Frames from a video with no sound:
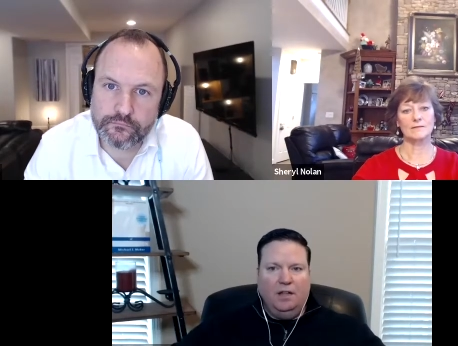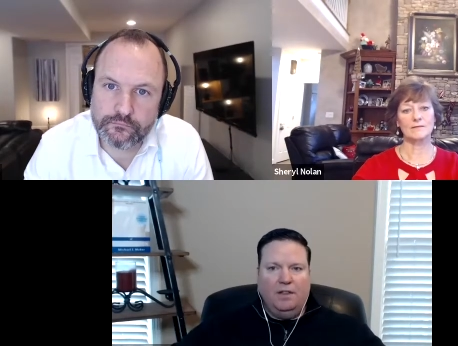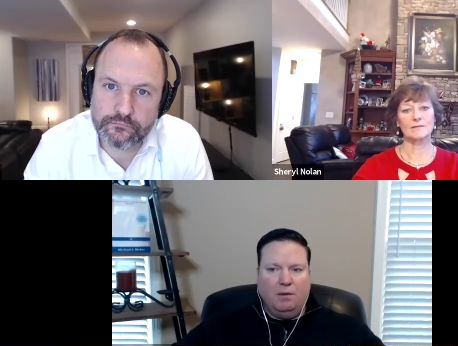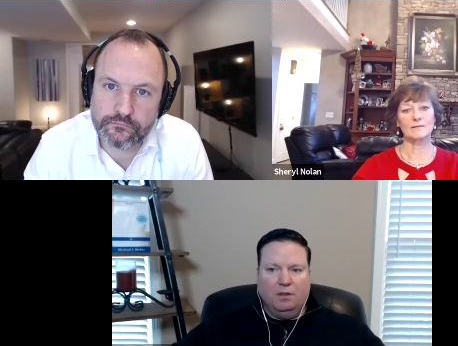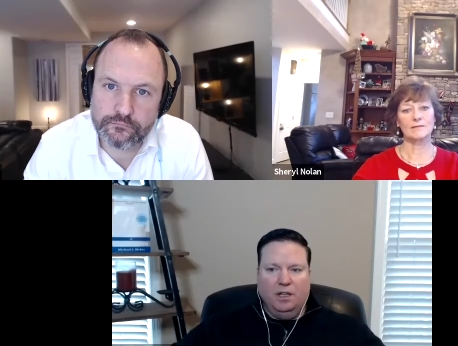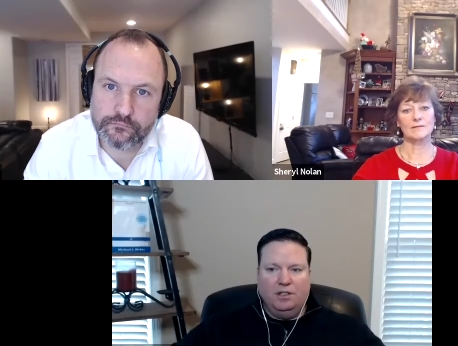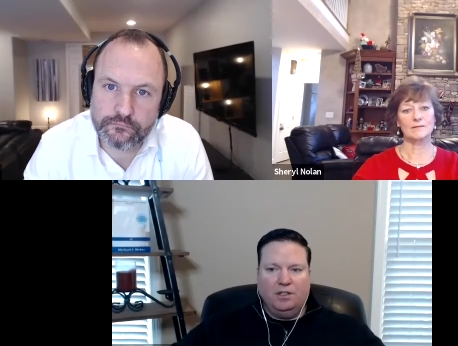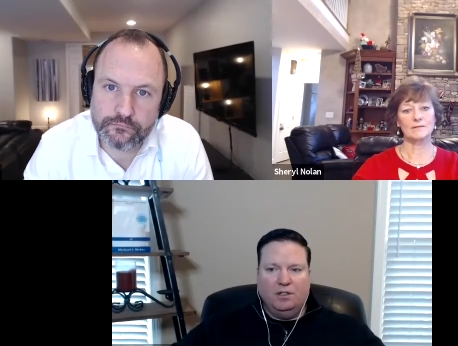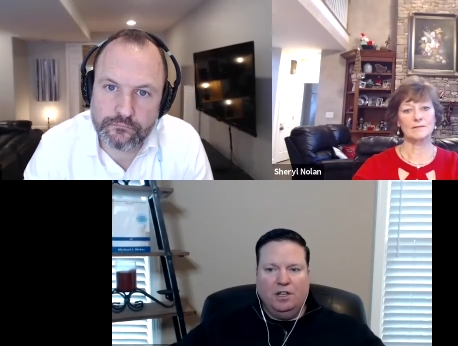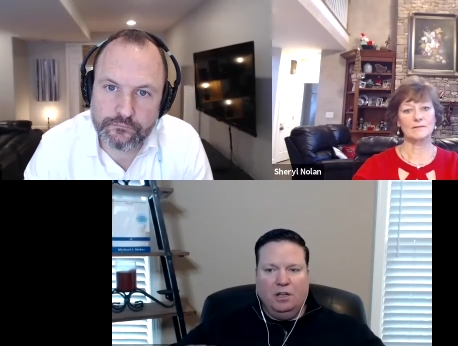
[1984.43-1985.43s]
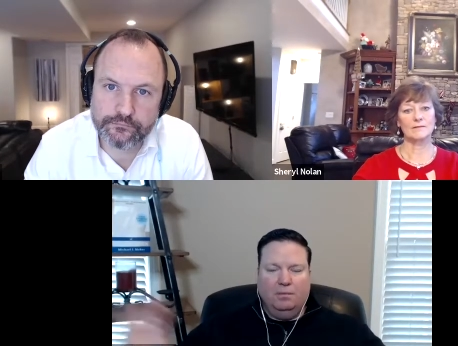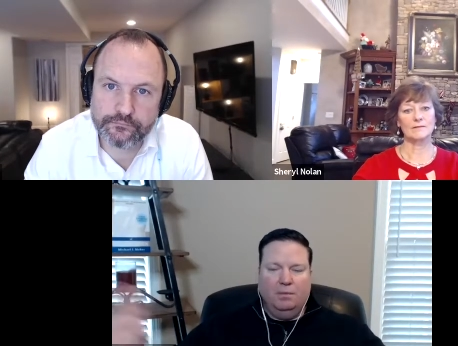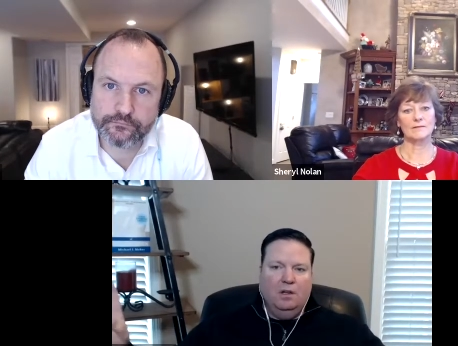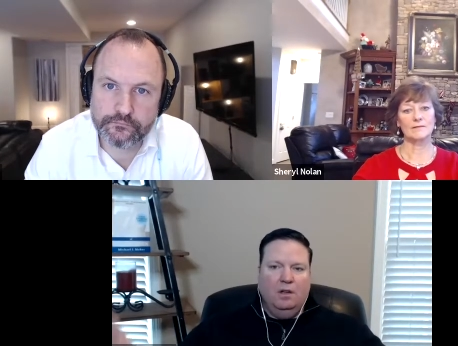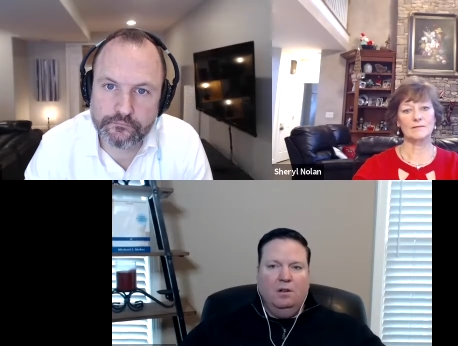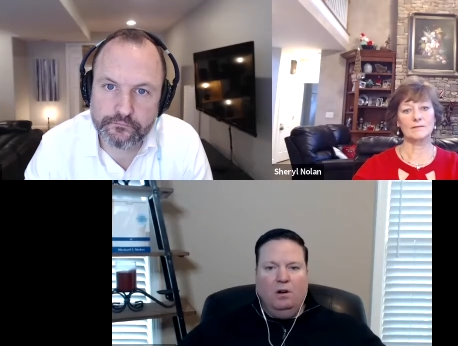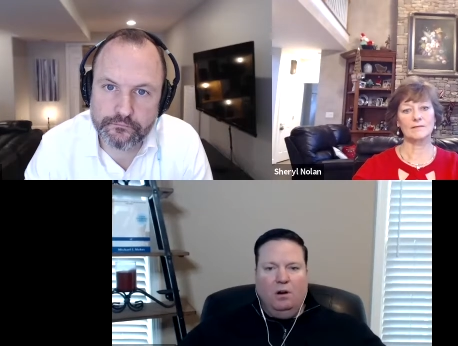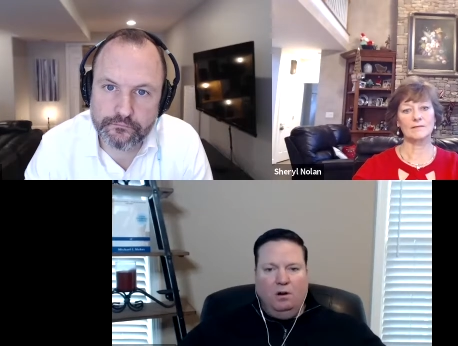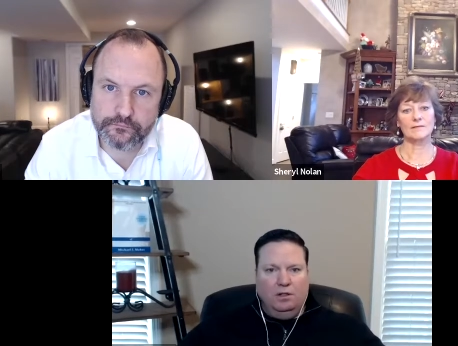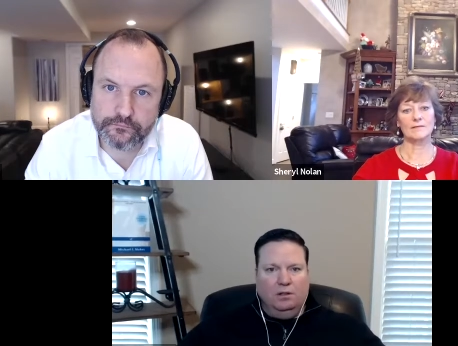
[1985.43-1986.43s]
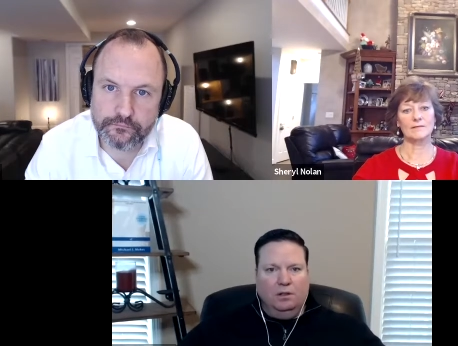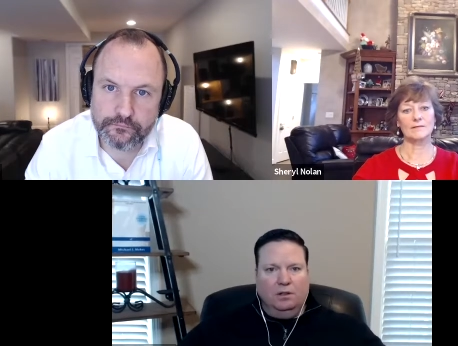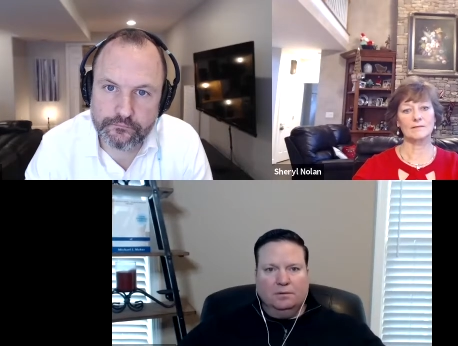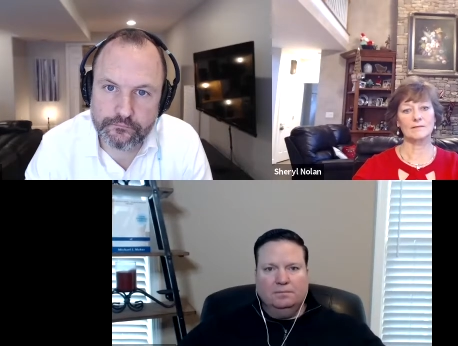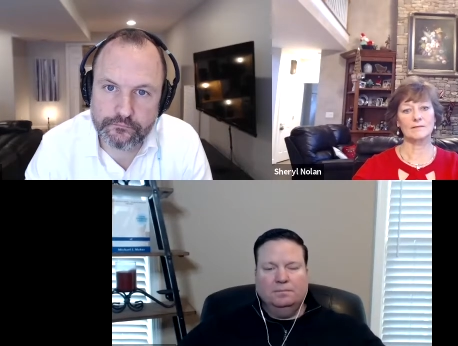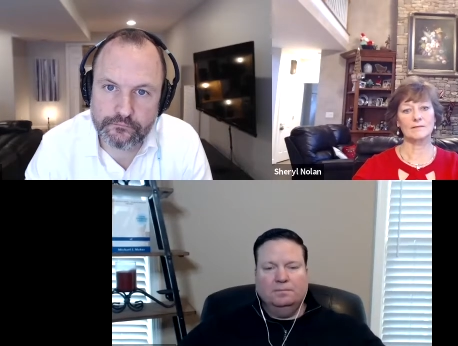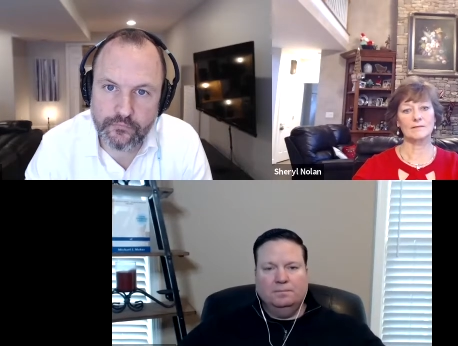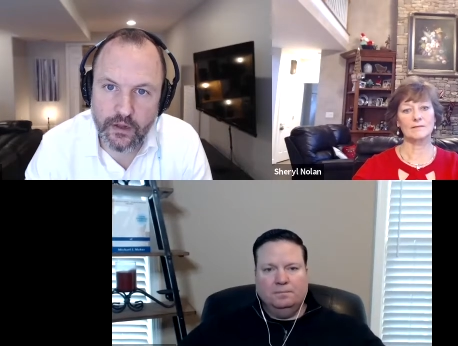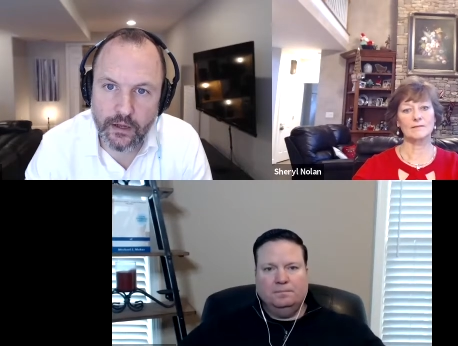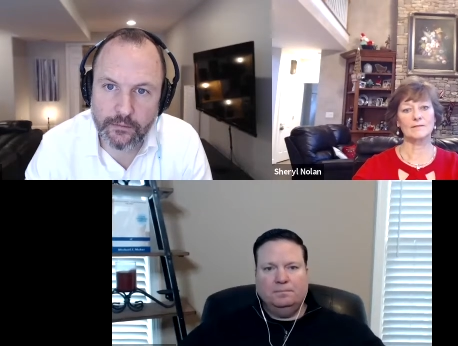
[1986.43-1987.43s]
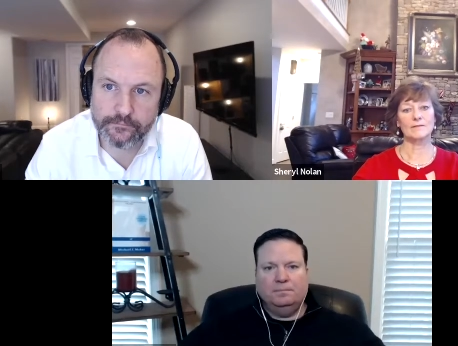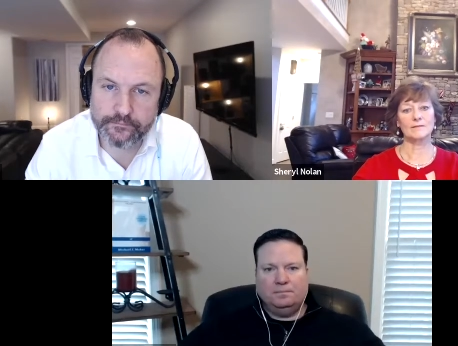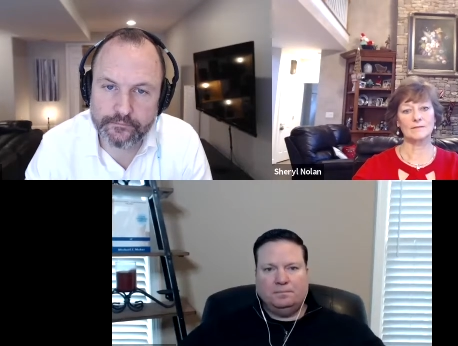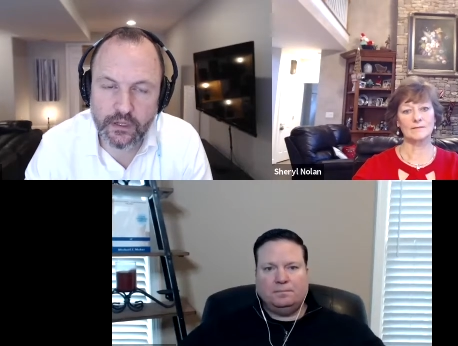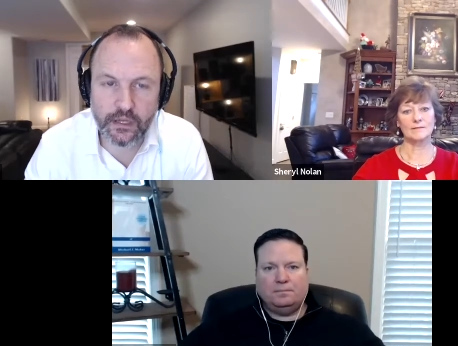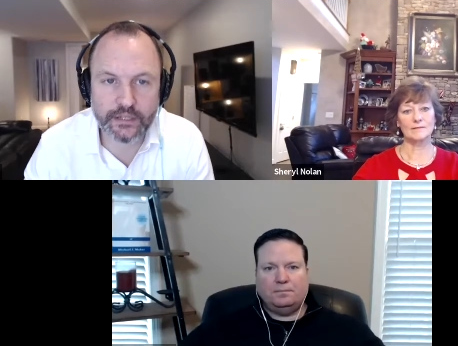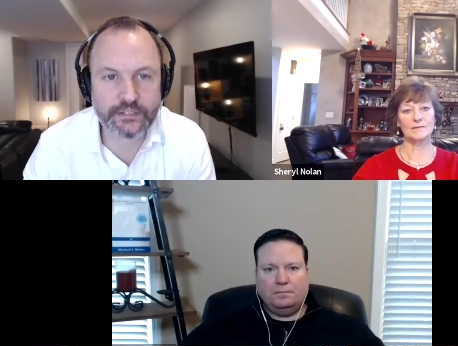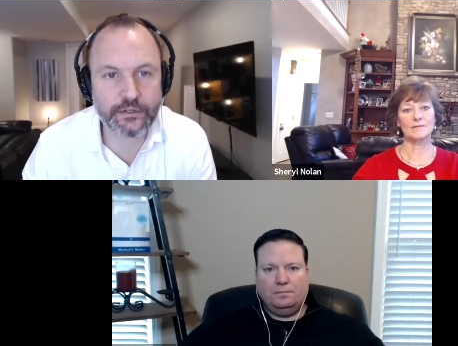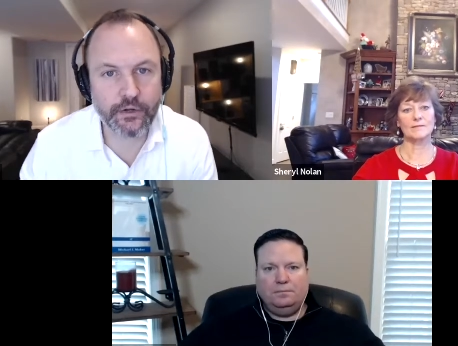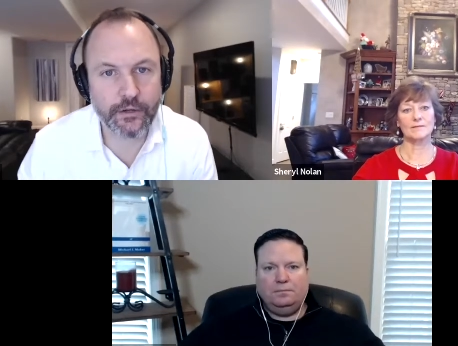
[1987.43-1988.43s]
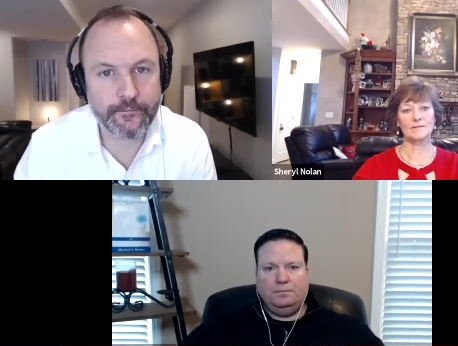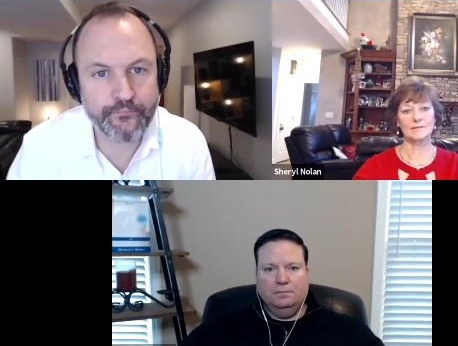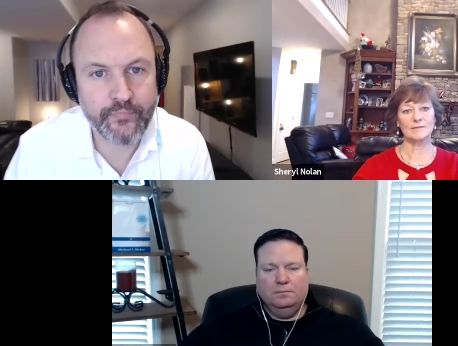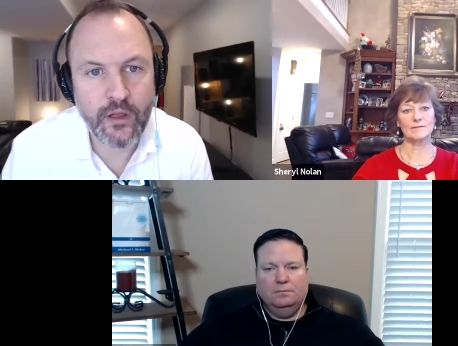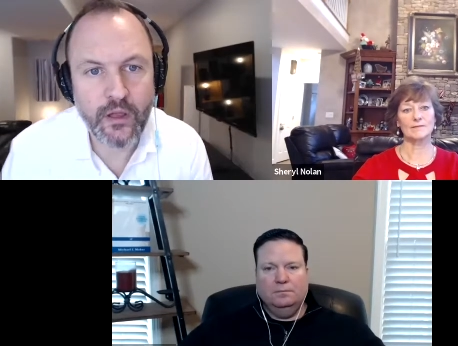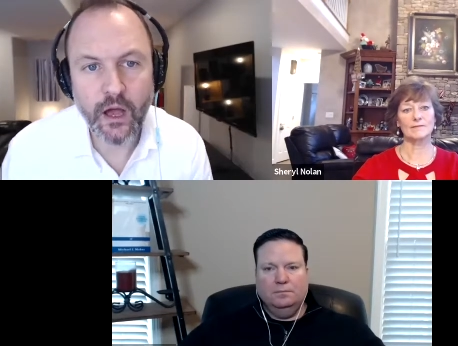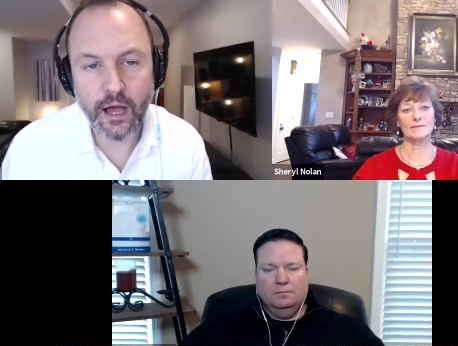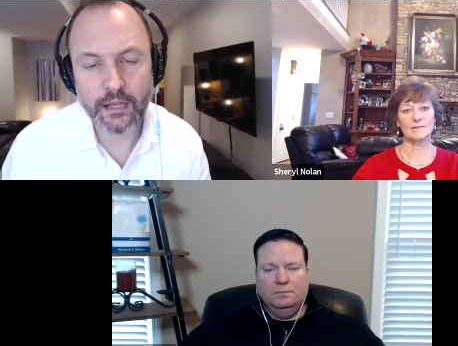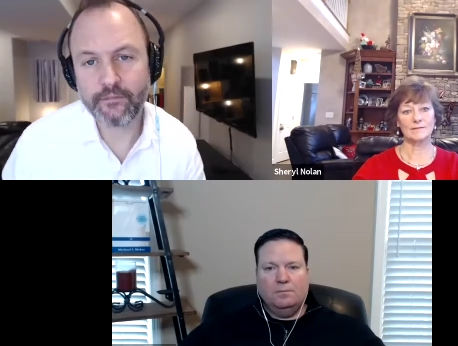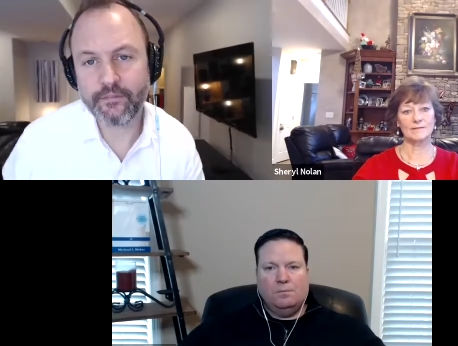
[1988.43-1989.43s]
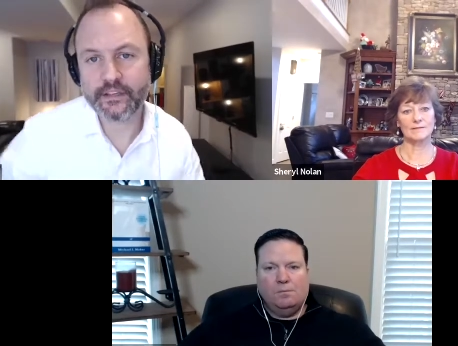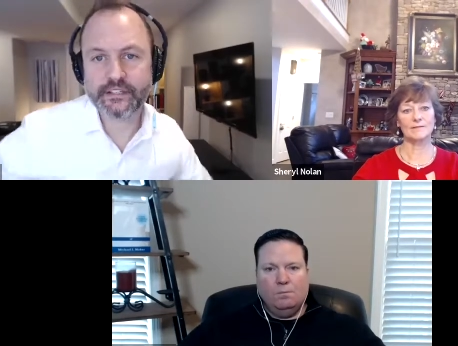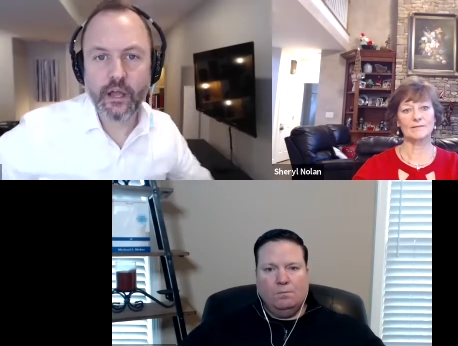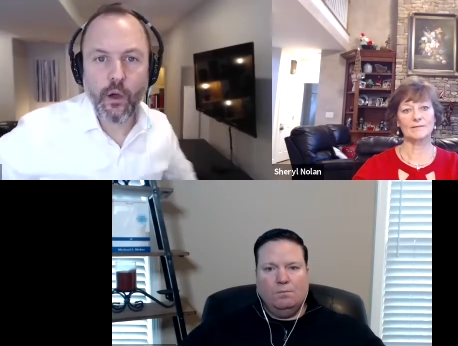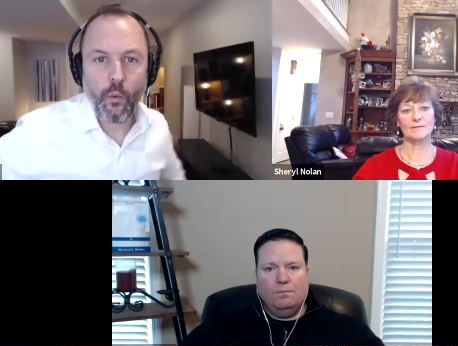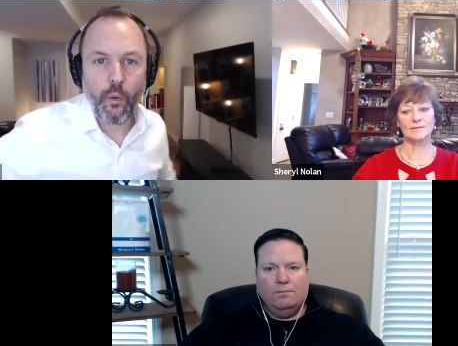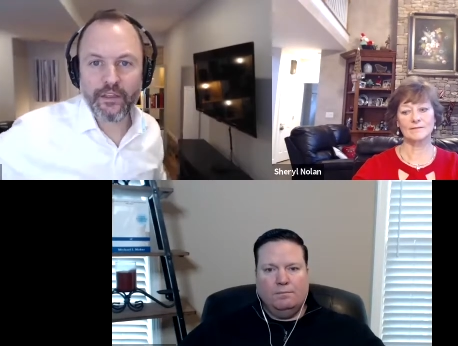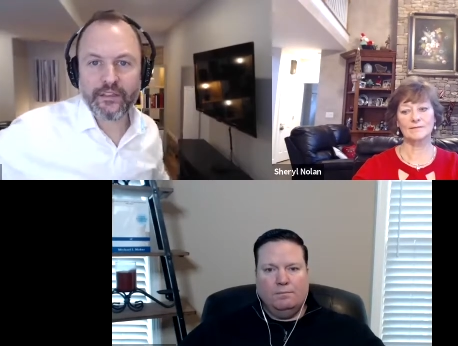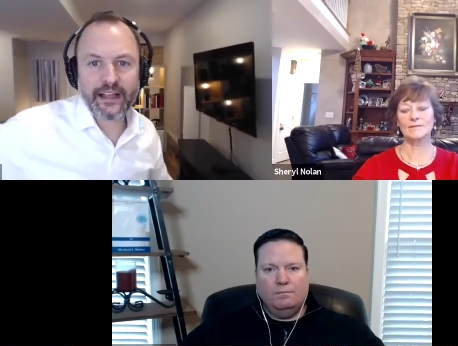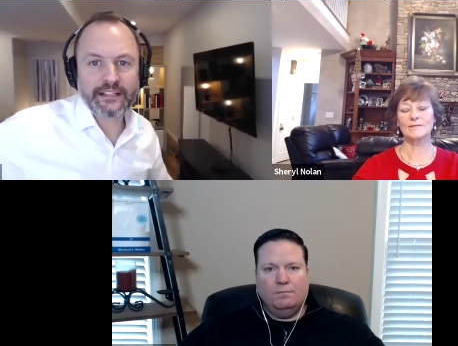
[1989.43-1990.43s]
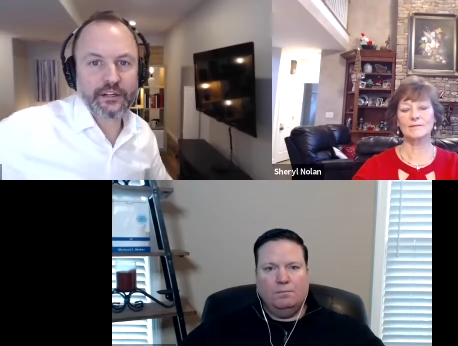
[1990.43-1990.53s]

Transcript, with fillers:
Speaker 1: in that relationship all year long.
Speaker 2: Yeah. Yeah, it's so good. I love this. Well, I think that's